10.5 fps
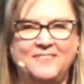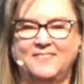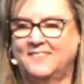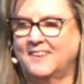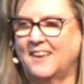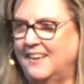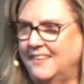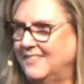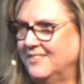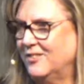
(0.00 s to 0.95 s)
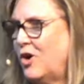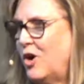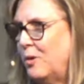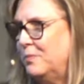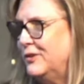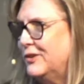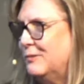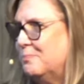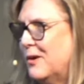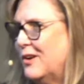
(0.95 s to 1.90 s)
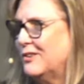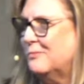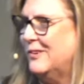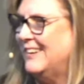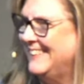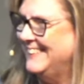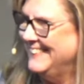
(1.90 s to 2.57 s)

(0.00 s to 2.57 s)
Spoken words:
disguised as a carpenter in Baltimore,